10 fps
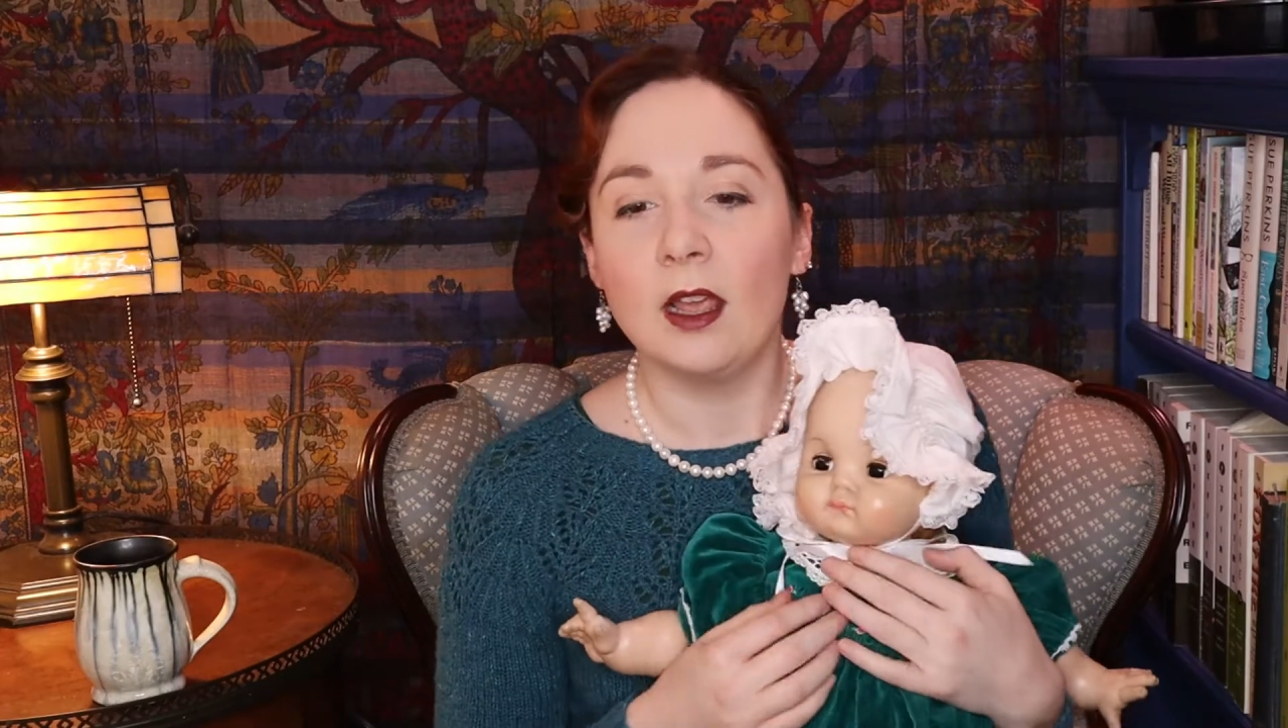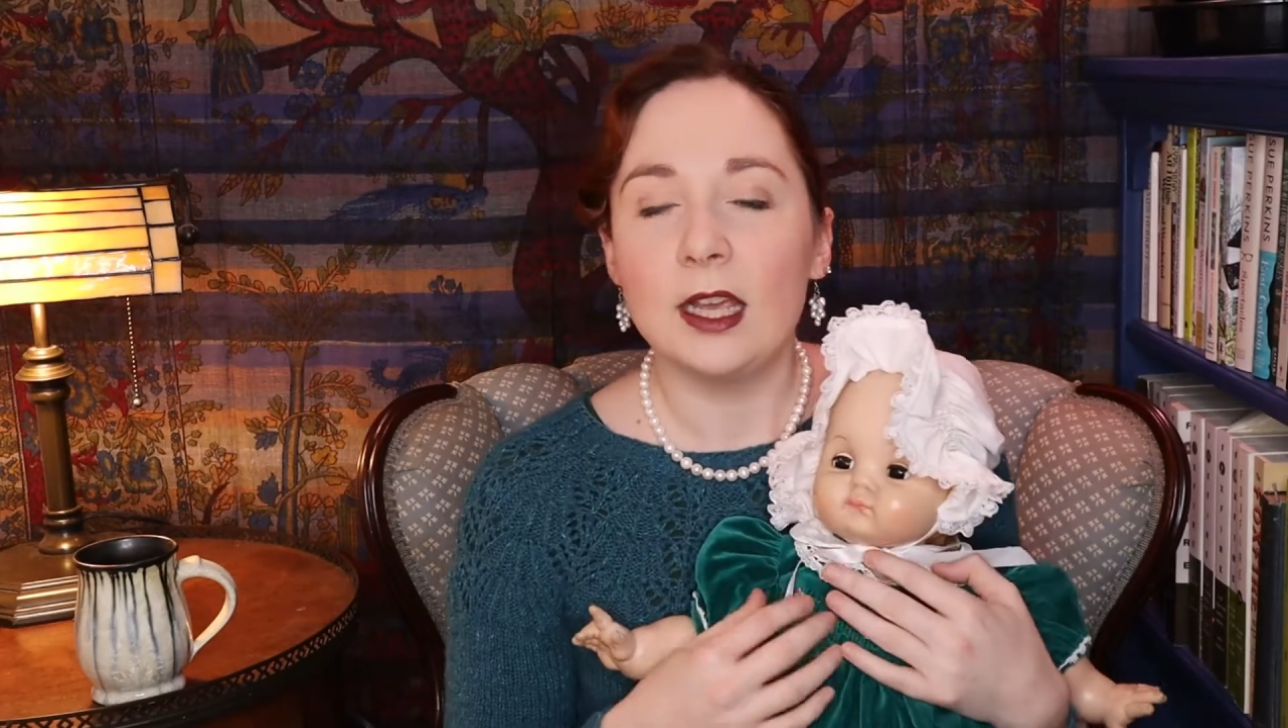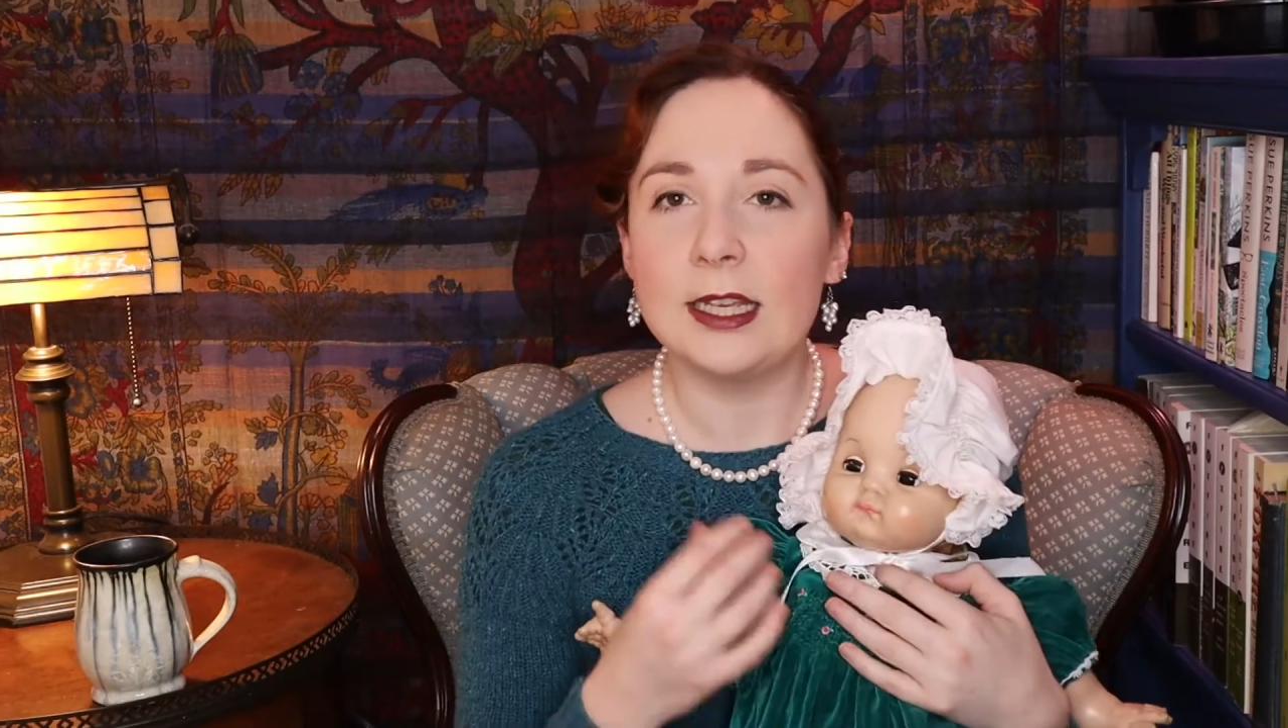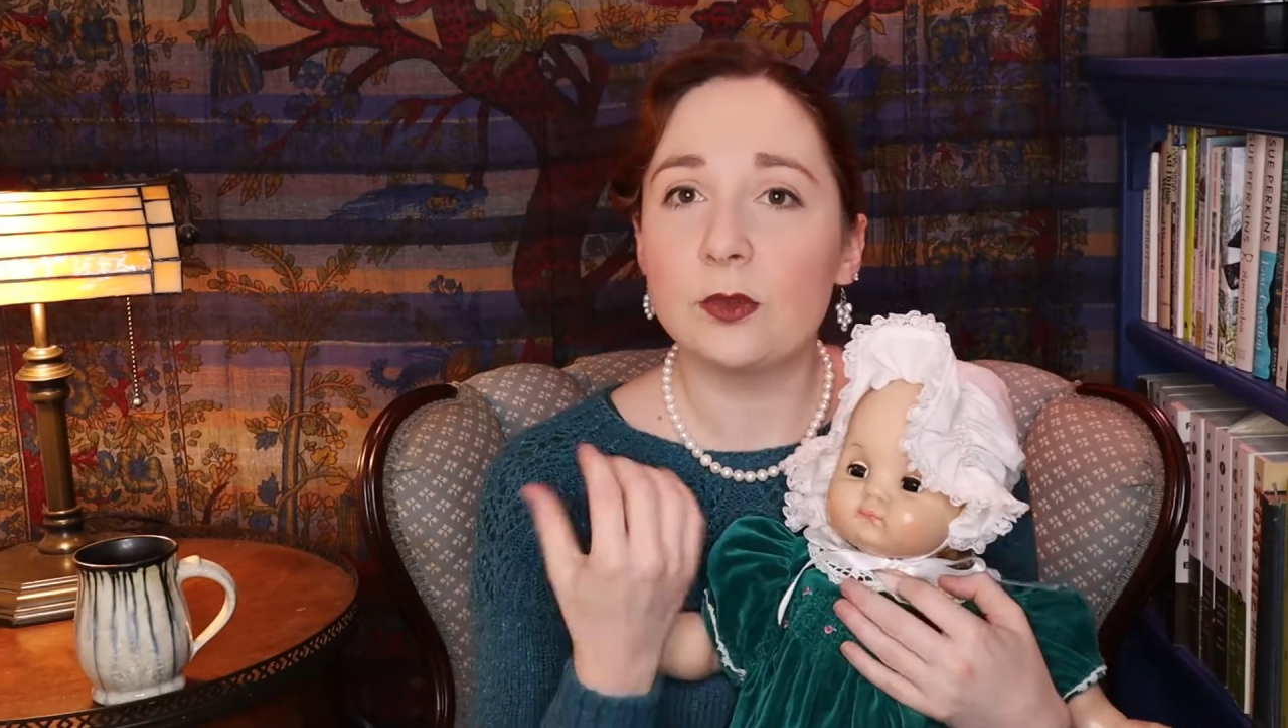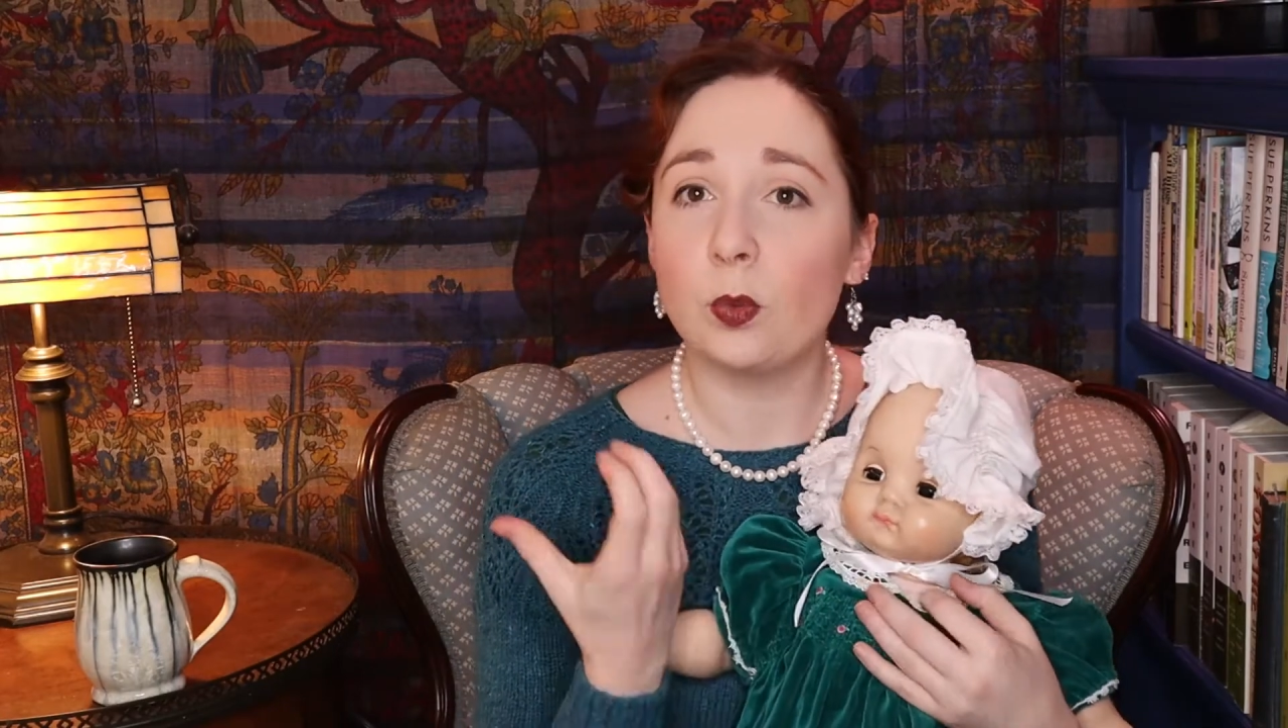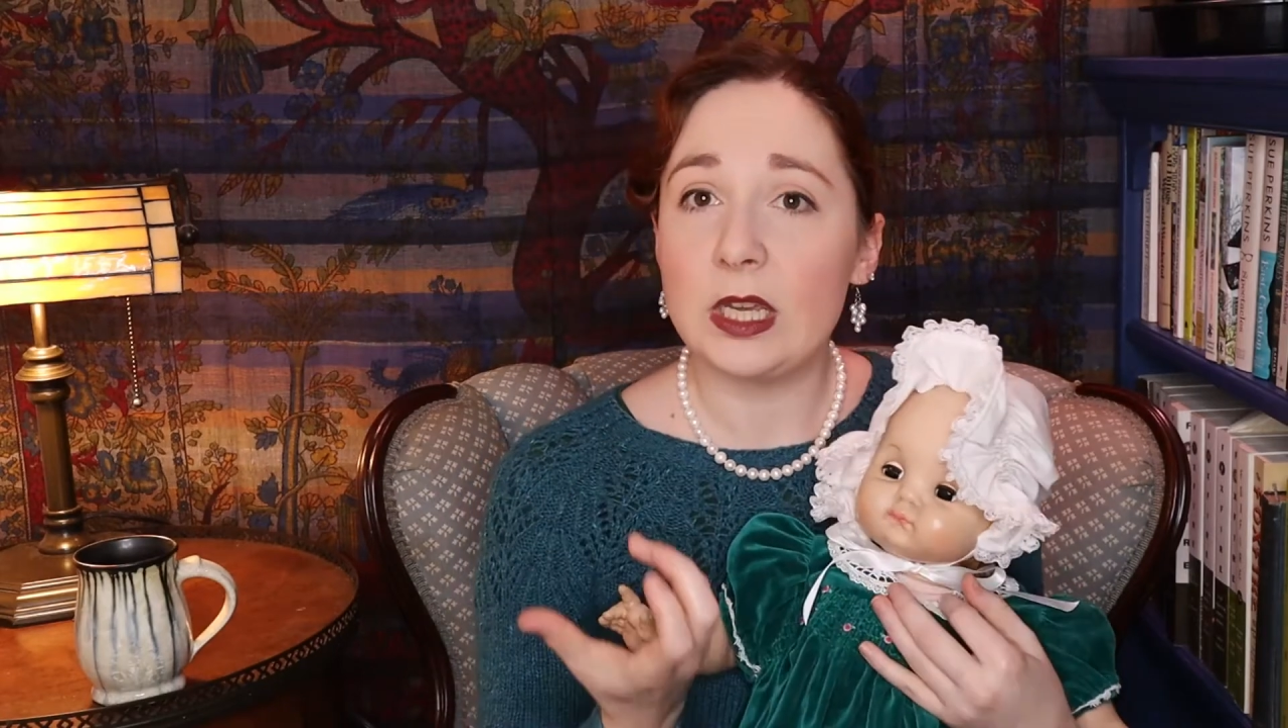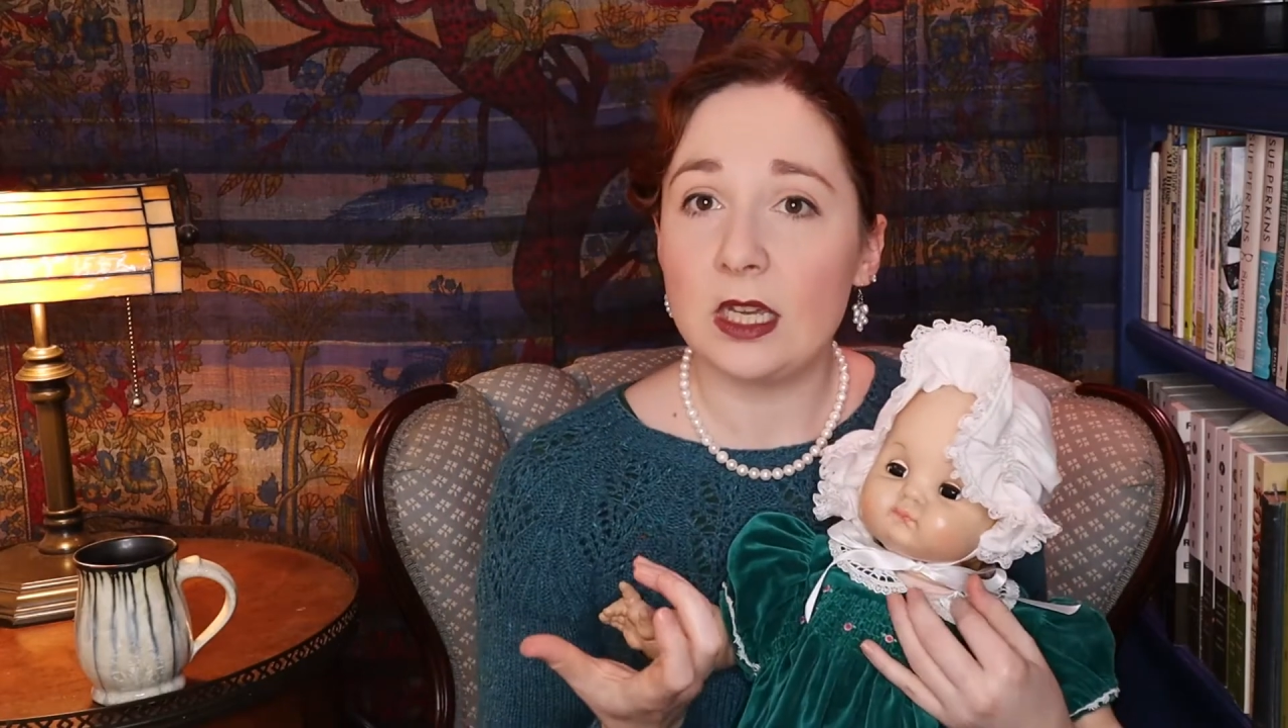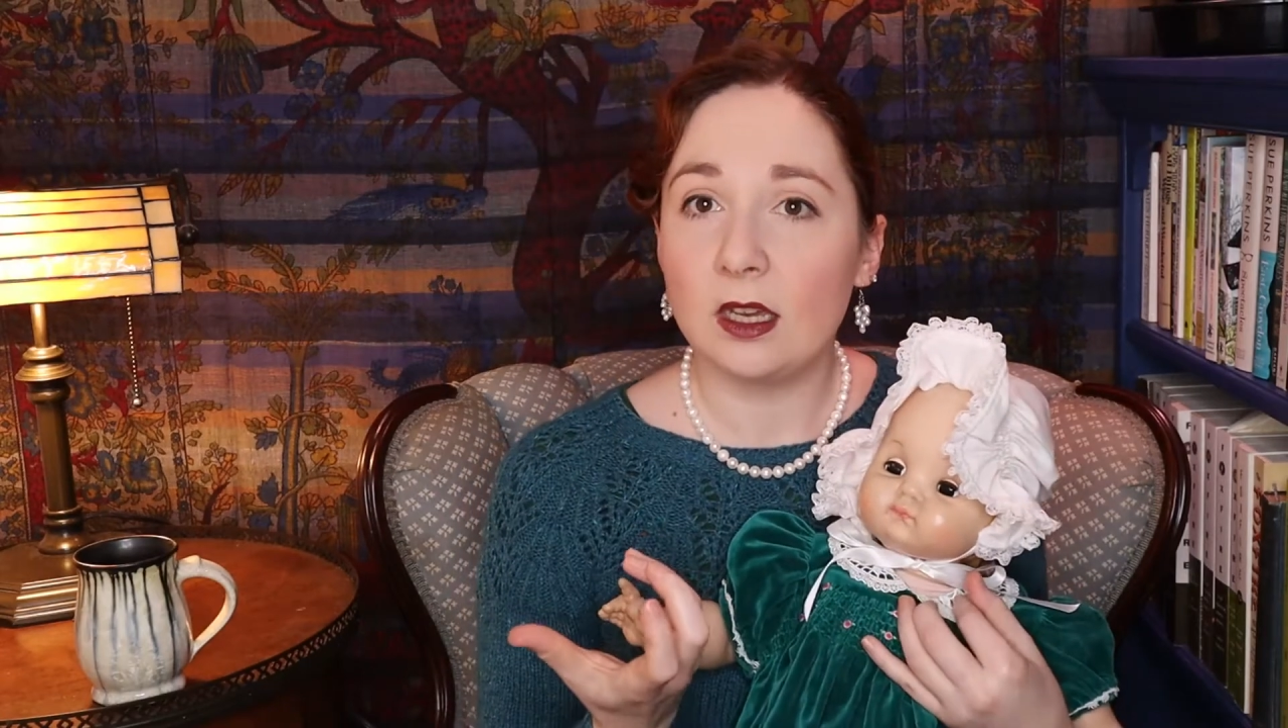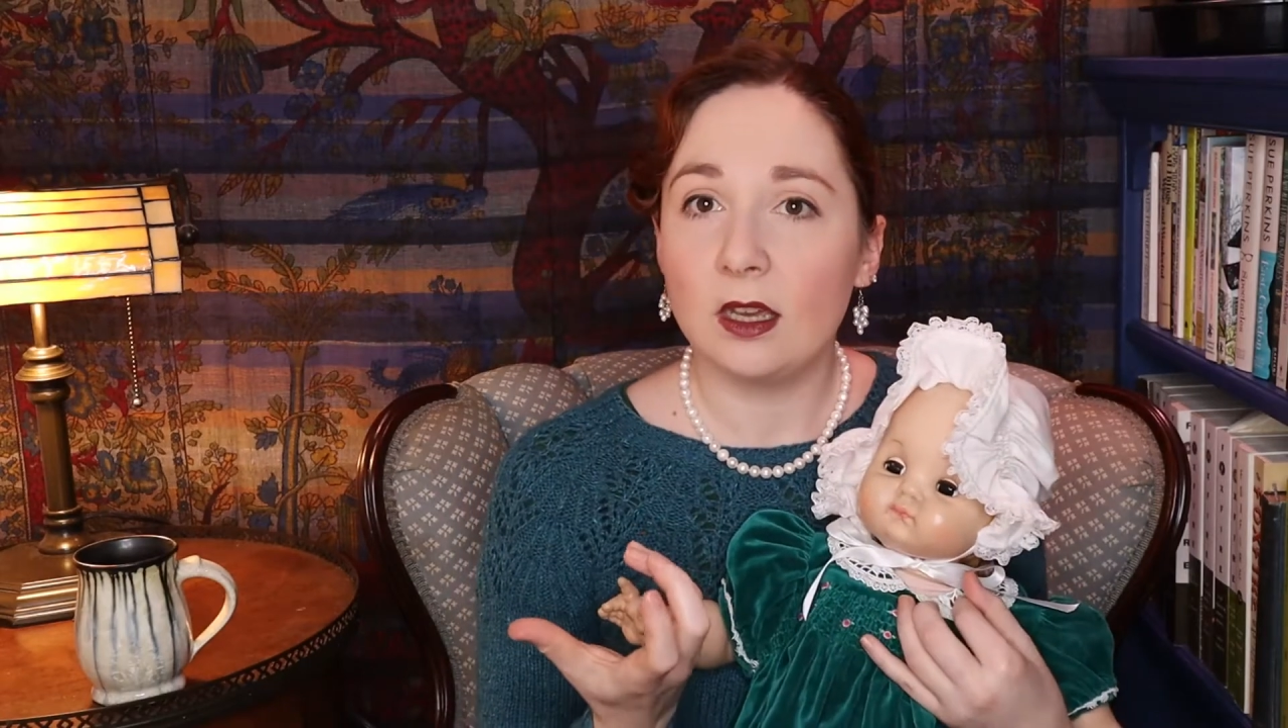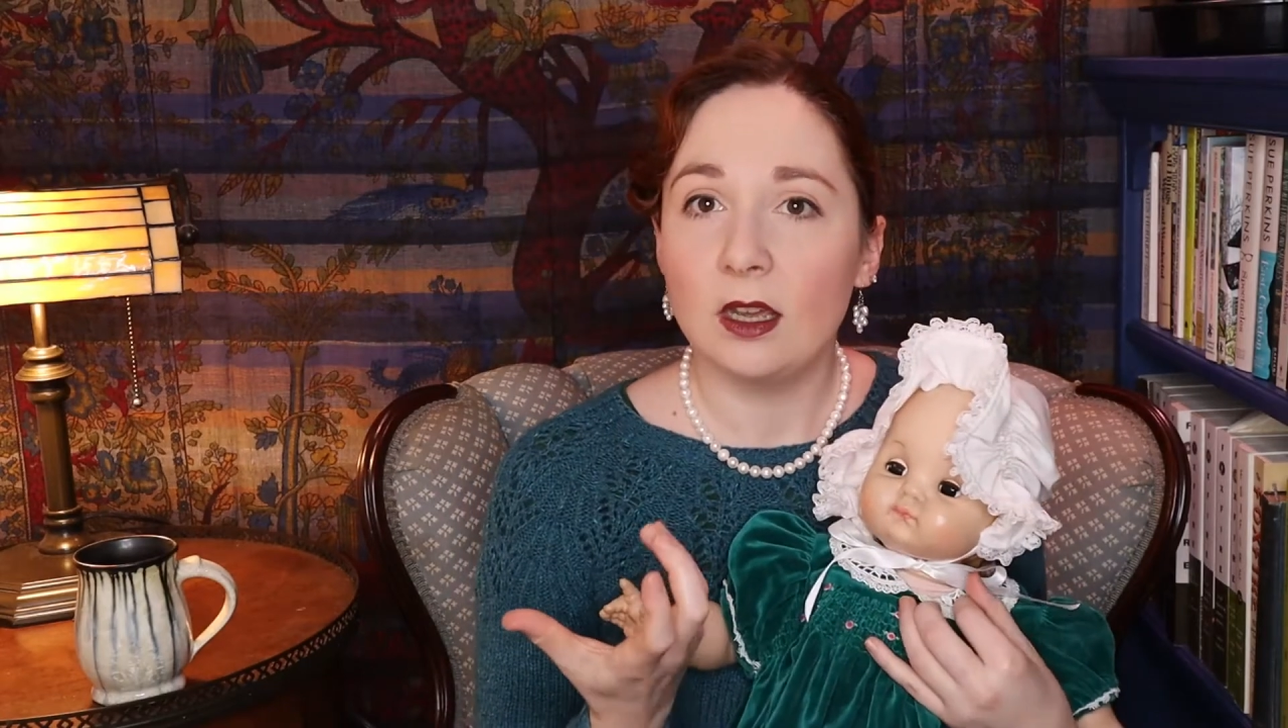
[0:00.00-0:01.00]
is
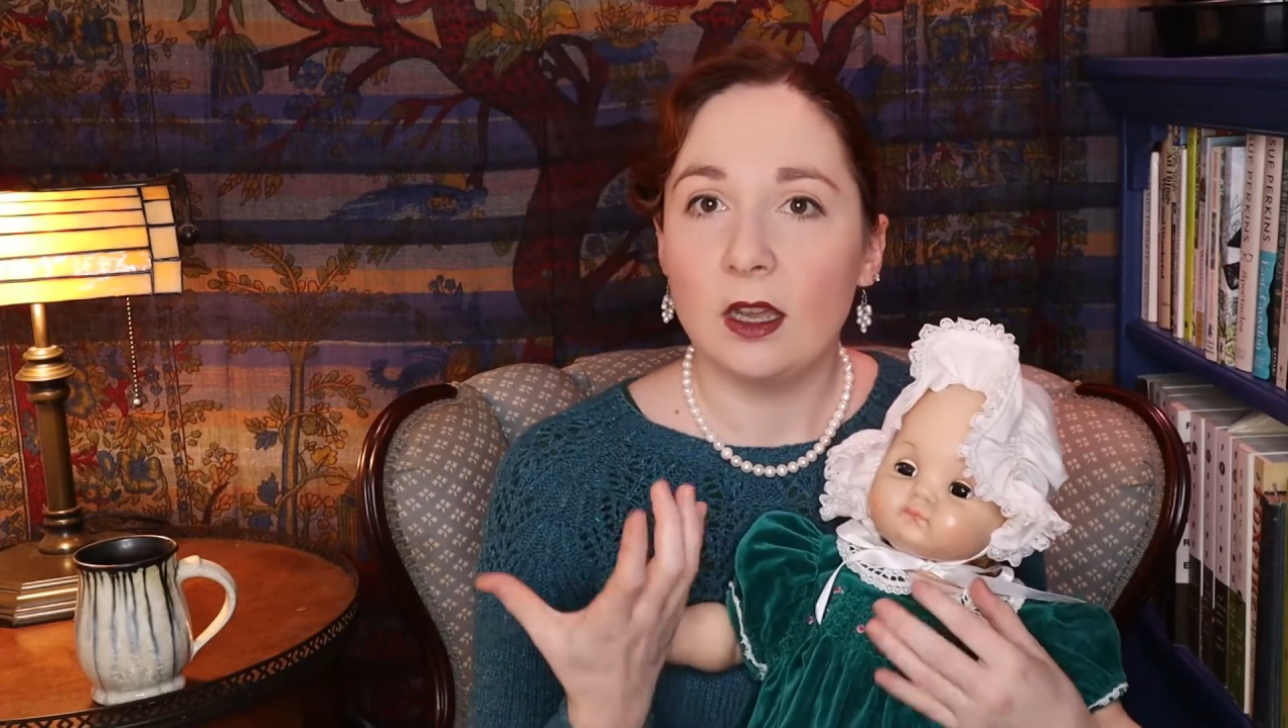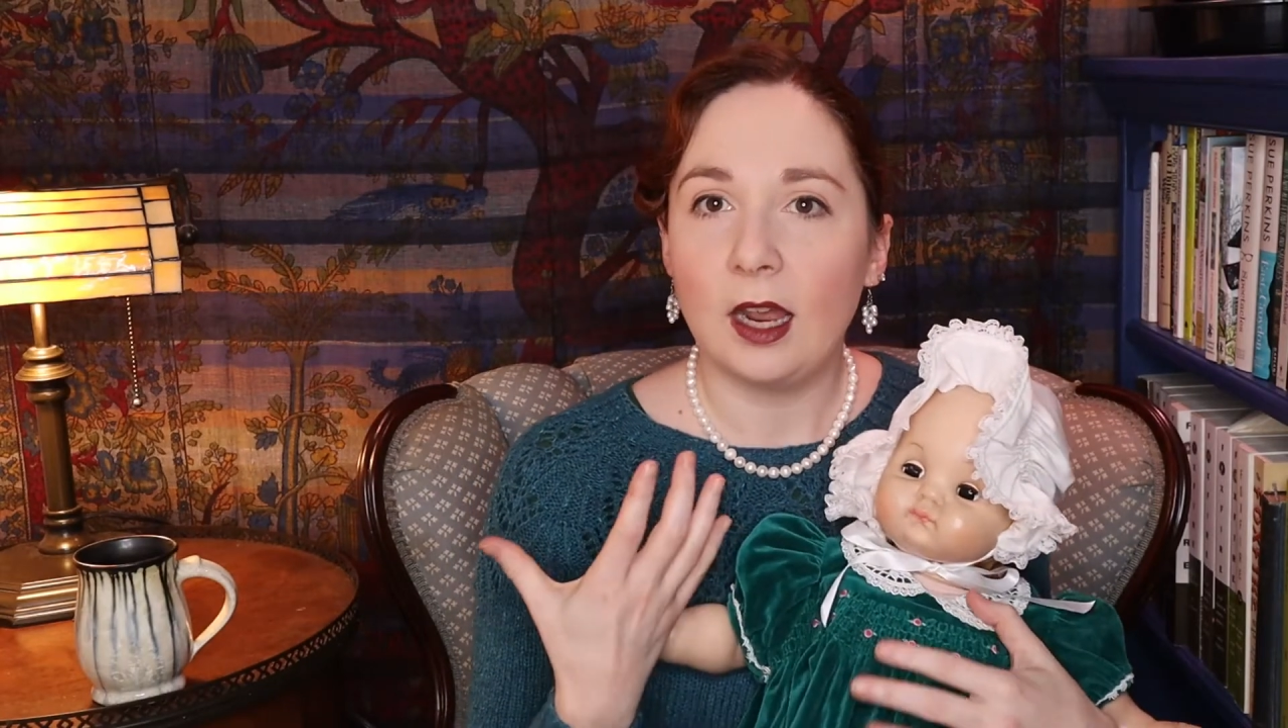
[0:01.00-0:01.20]
weak.